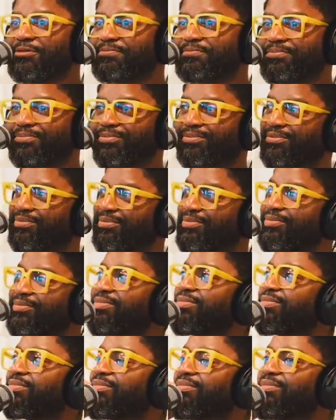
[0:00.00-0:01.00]
Yes, sir.
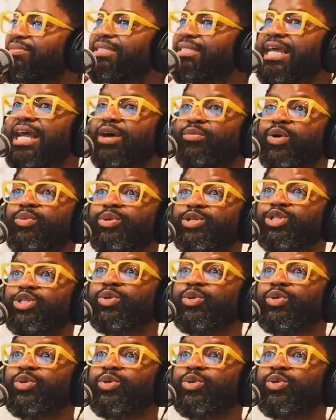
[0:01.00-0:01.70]
And we would do a